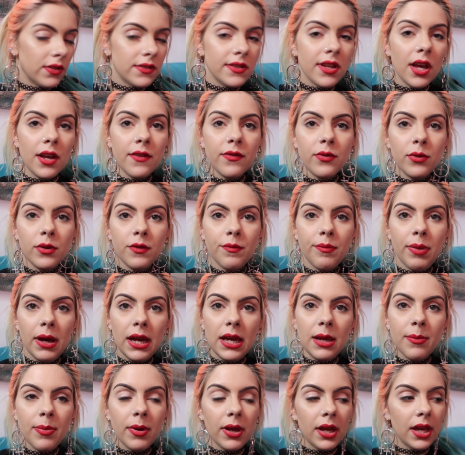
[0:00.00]
on the sofa with
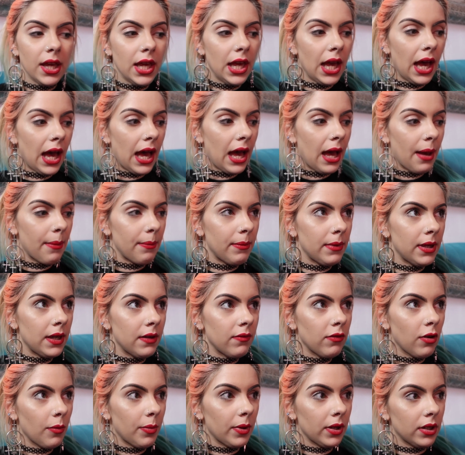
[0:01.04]
baby, and me
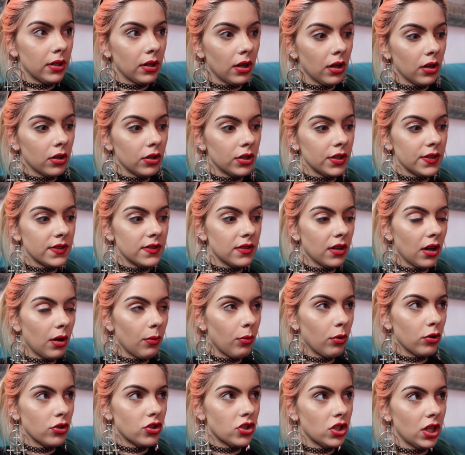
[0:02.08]
and Robin are going to
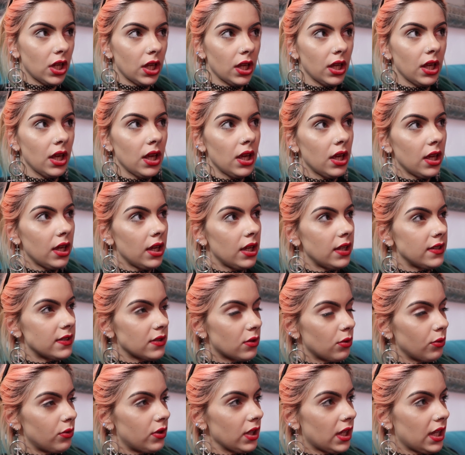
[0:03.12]
start watching. Is
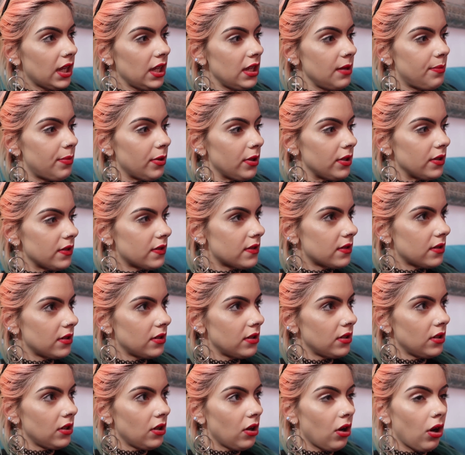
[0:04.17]
it called The Keepers mm
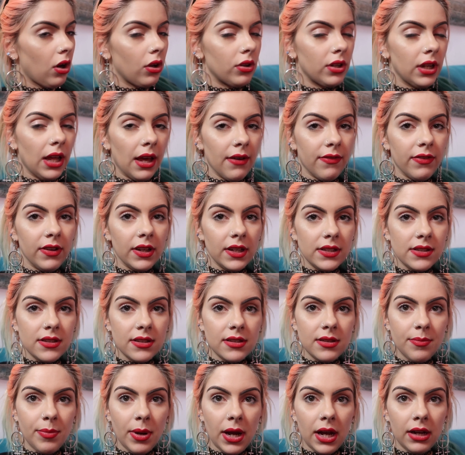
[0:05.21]
-hmm. on Netflix?
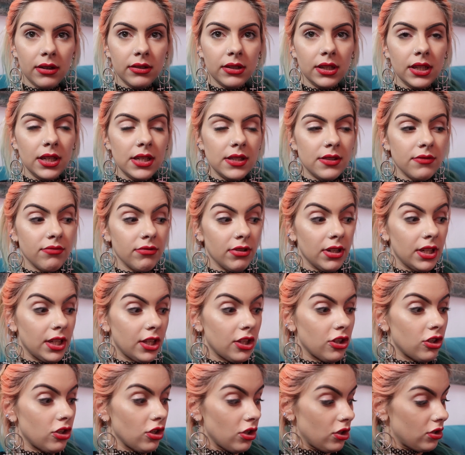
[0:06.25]
Because apparently it's
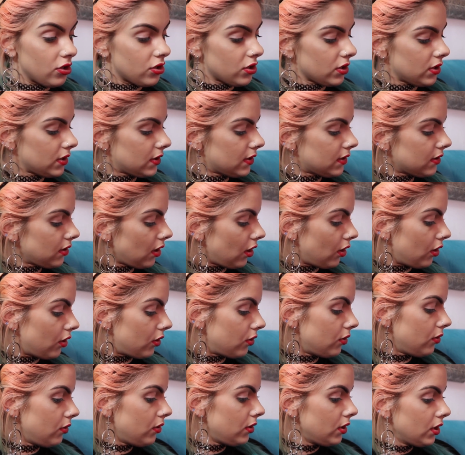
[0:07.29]
really good. So
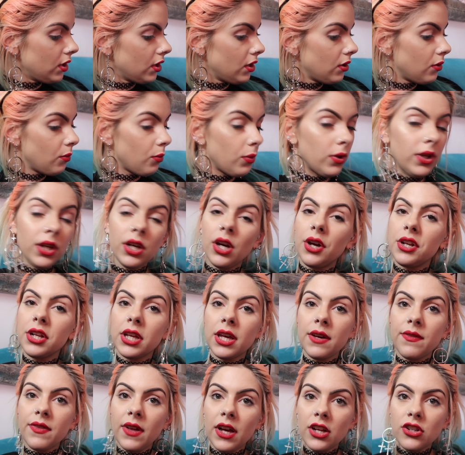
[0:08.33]
we're going to
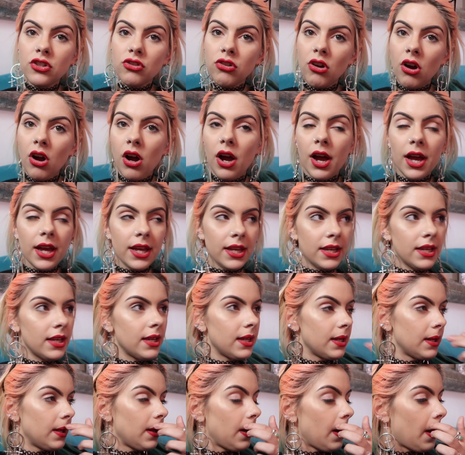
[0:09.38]
give that a try.
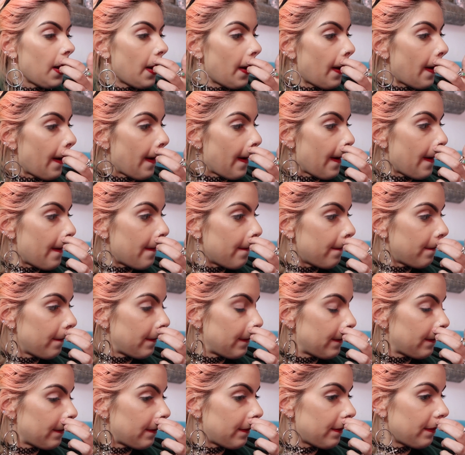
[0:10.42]

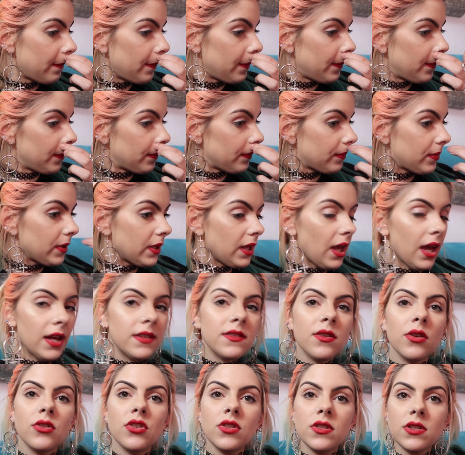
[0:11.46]
Um, but yeah,
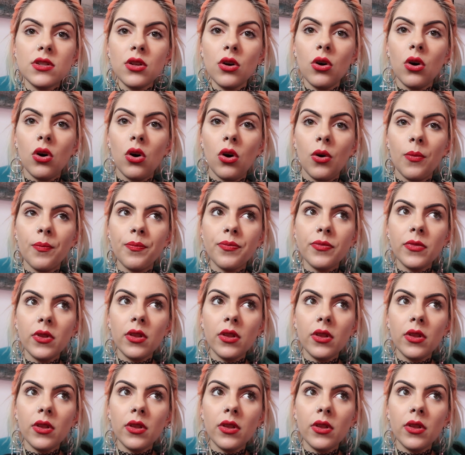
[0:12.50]
so I just thought